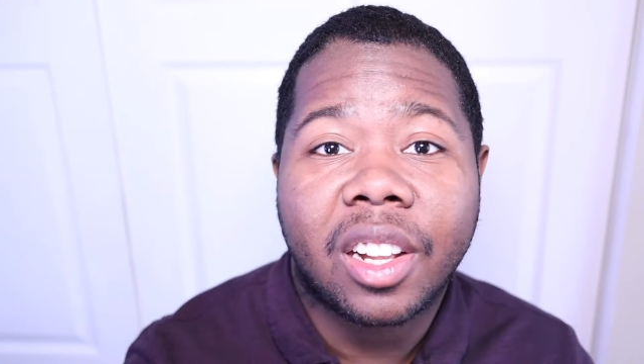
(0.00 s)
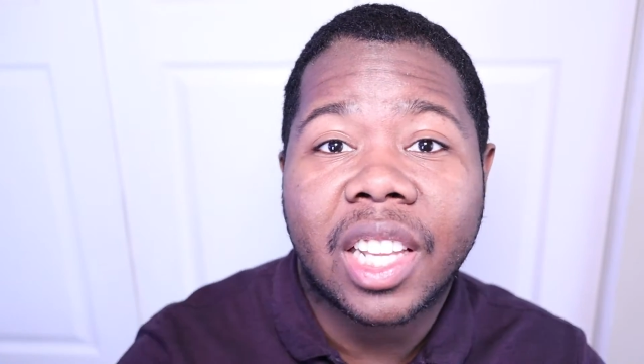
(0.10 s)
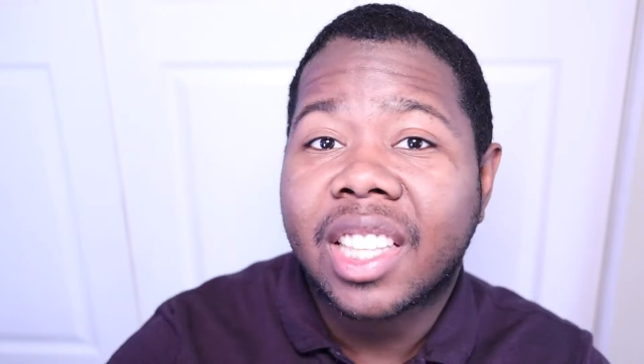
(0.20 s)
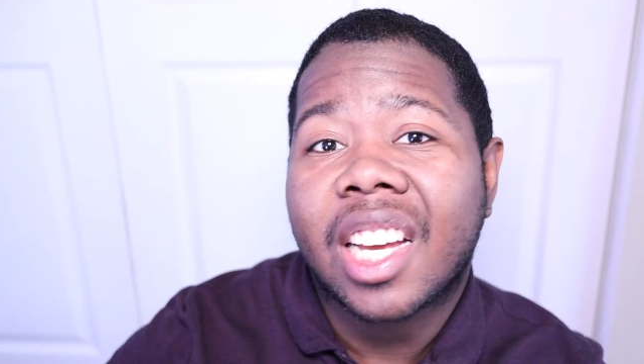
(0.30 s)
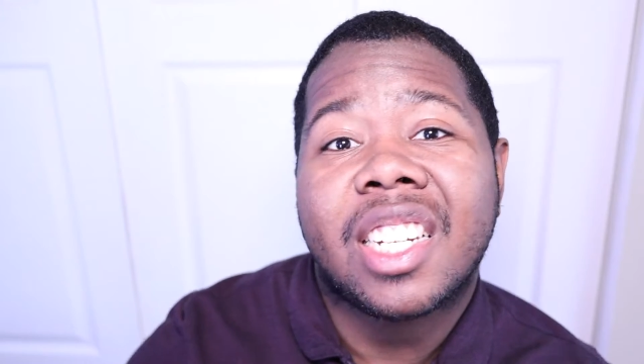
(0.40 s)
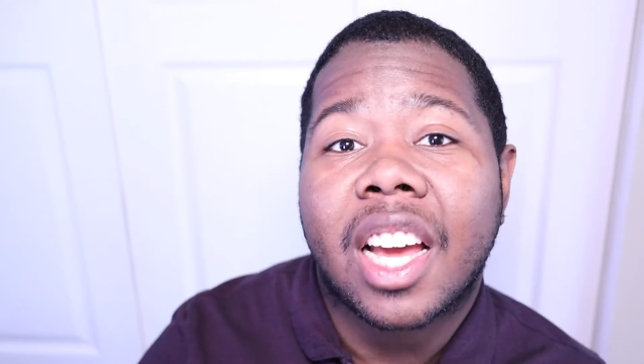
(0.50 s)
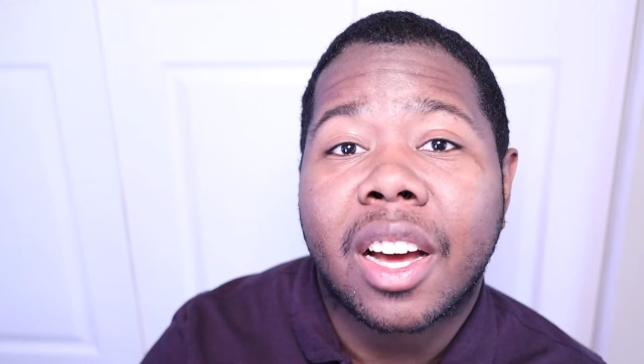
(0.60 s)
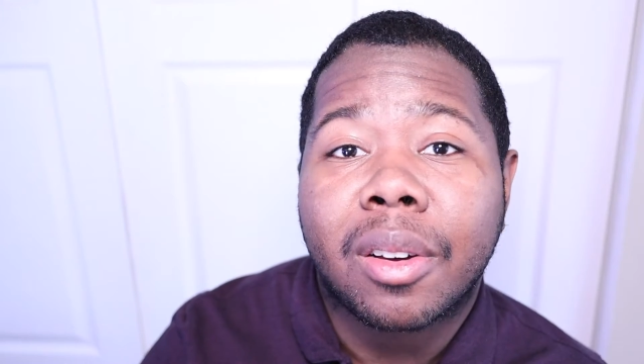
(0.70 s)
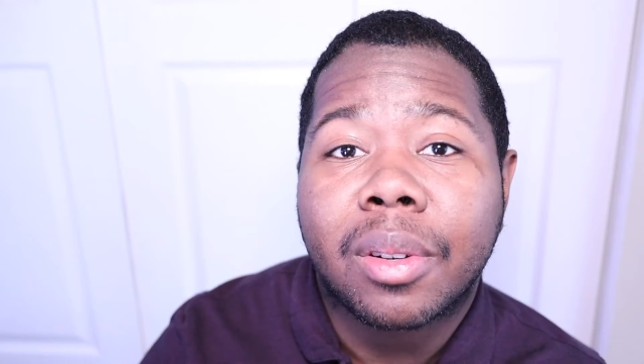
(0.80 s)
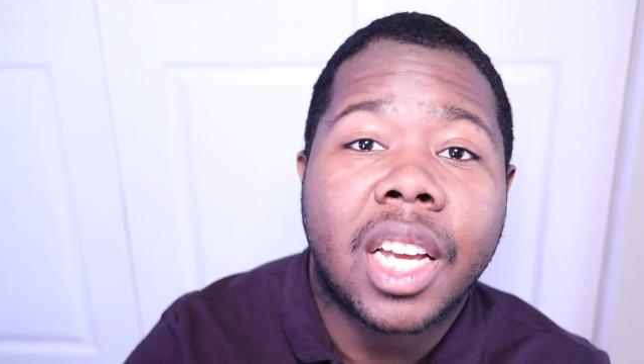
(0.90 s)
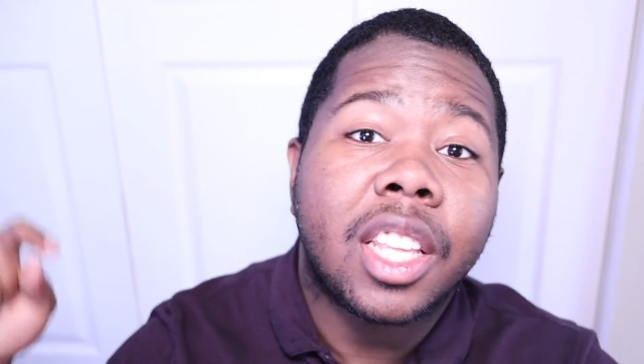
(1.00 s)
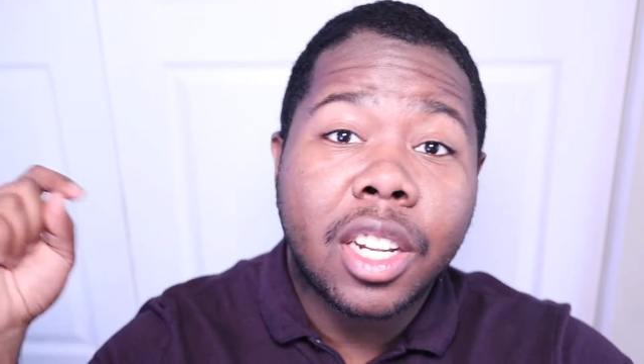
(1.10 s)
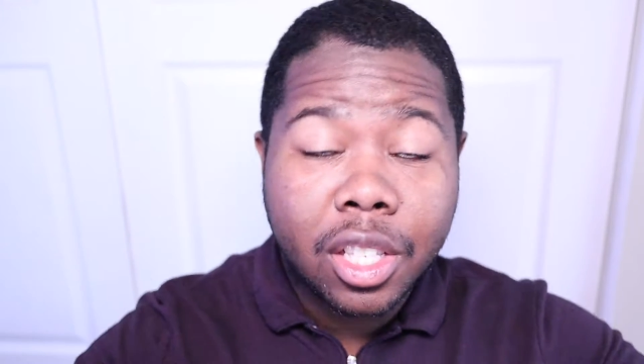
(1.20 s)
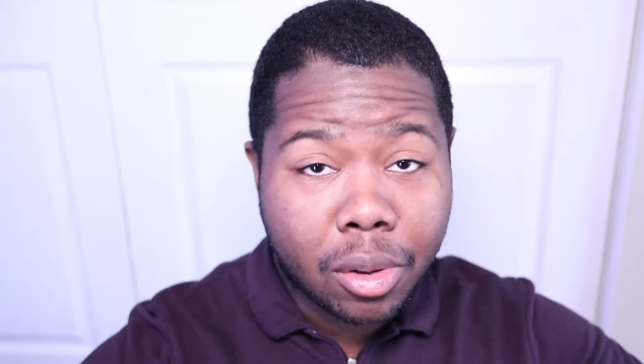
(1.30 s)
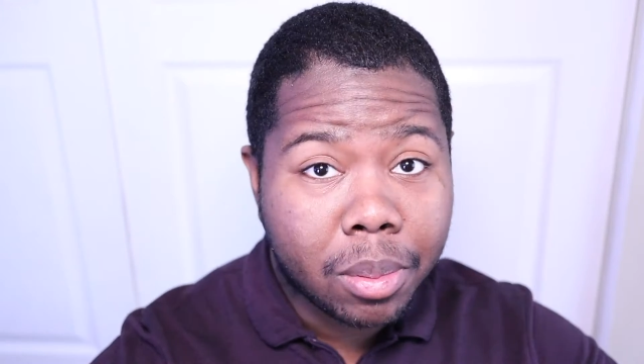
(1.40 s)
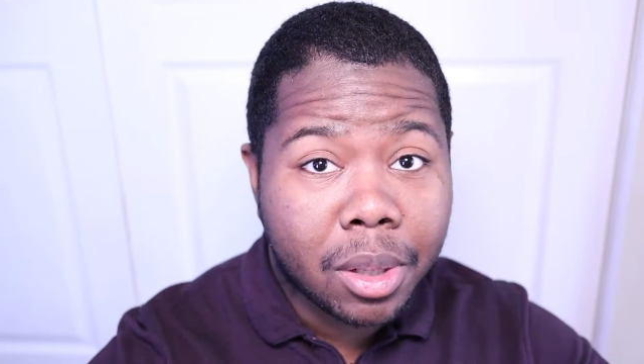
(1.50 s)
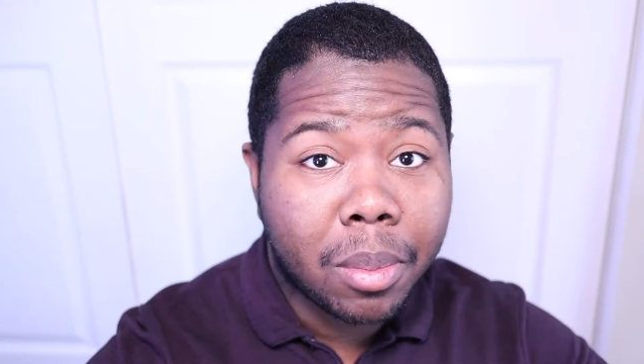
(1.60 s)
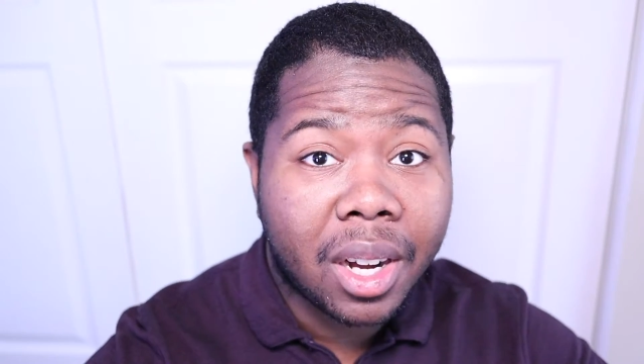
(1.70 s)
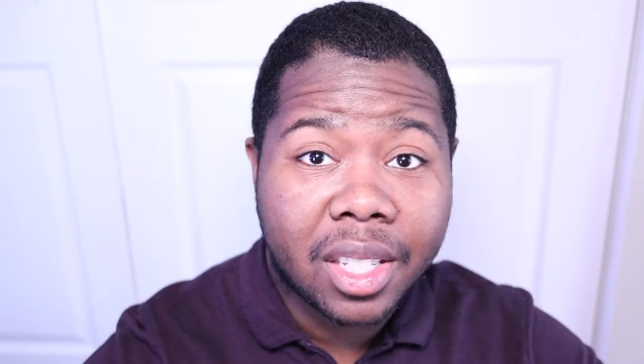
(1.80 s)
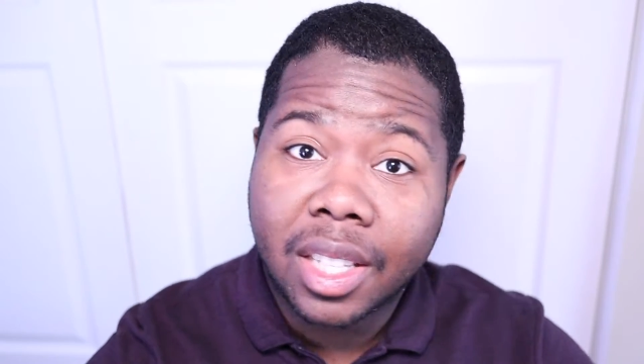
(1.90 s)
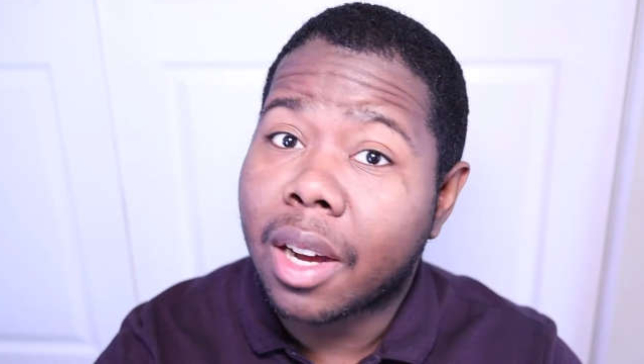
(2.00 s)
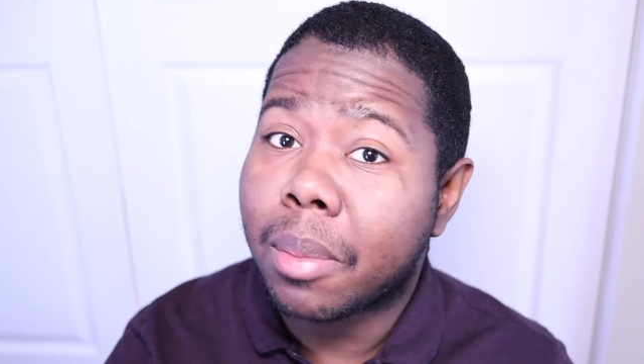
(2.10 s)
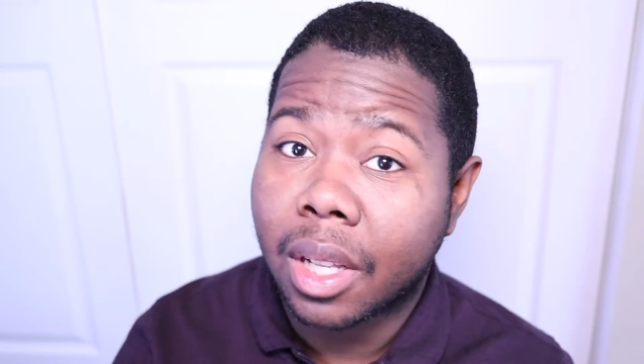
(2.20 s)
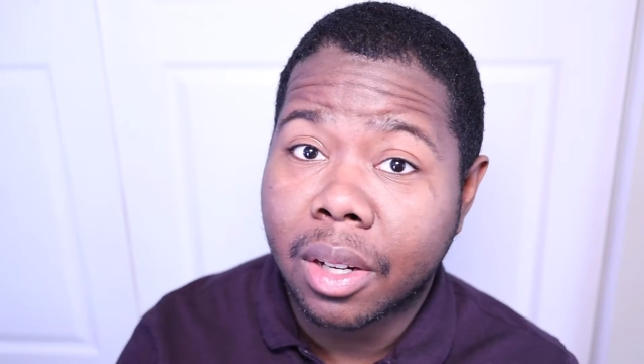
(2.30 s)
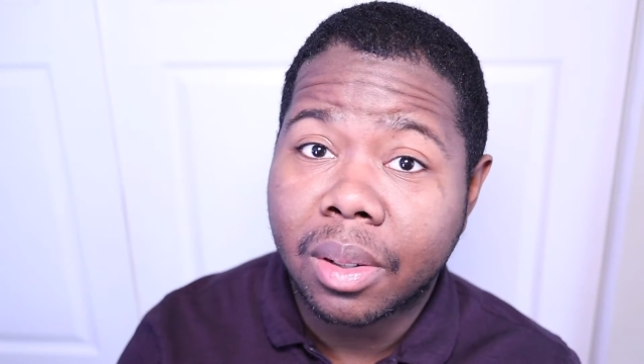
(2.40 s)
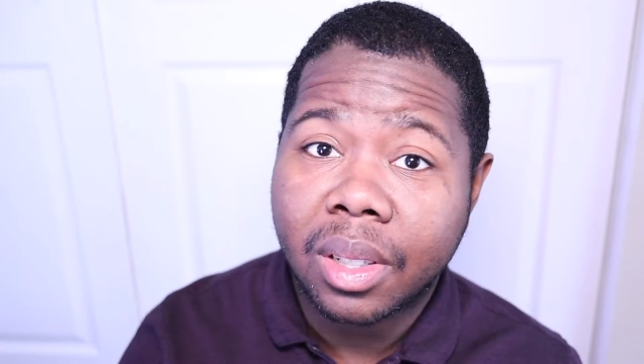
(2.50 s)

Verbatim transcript: I'll link that down in the description box down below.